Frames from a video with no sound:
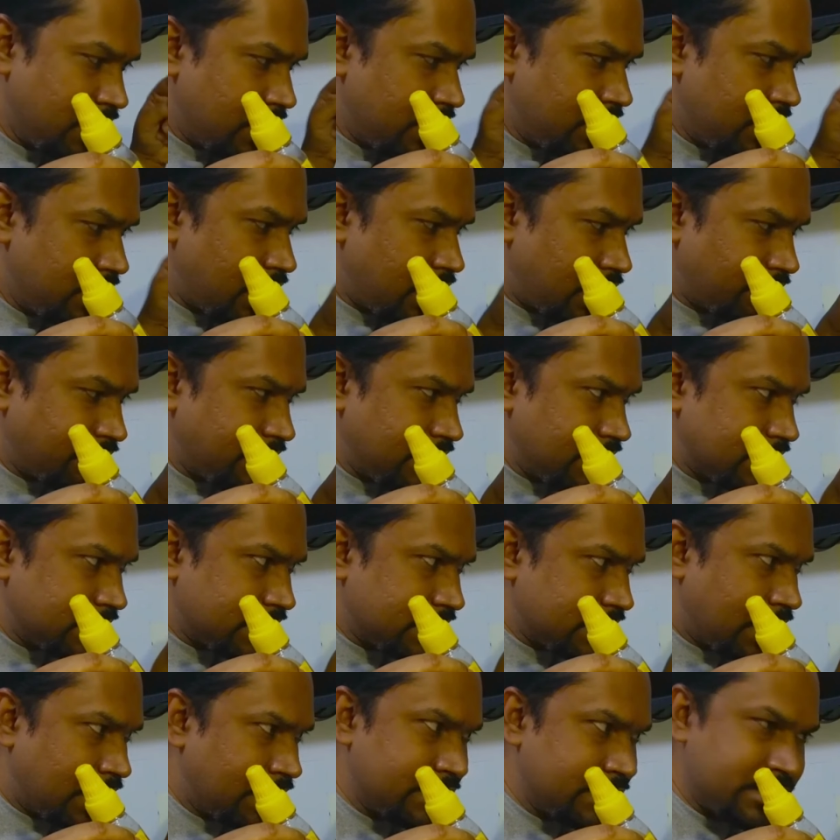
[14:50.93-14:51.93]
None of these
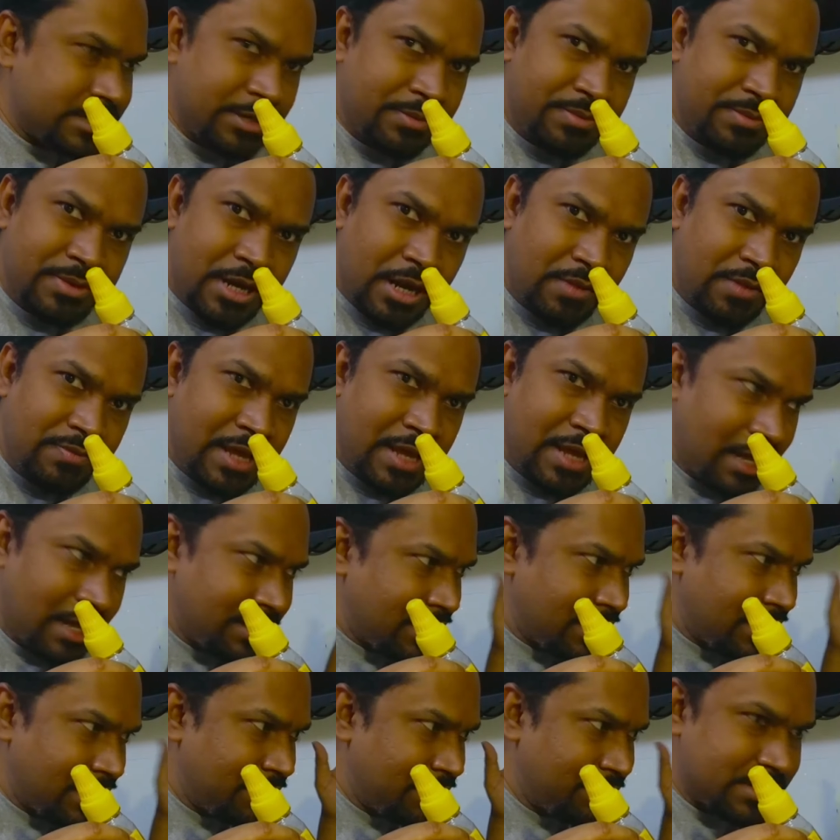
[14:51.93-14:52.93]
are disturbed. None of the
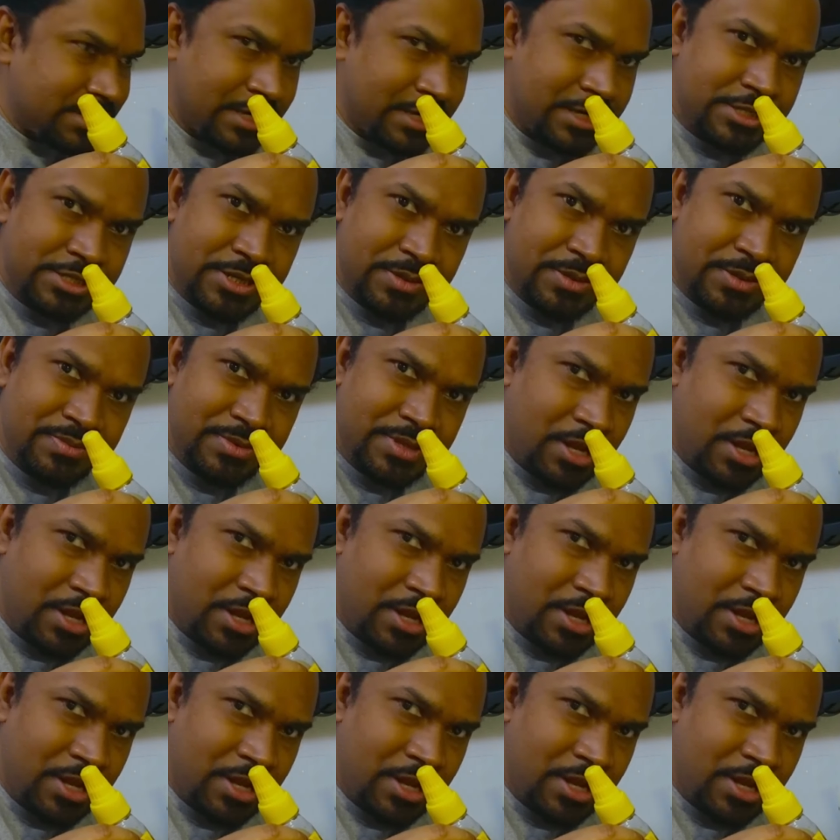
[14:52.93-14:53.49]
other elements are disturbed.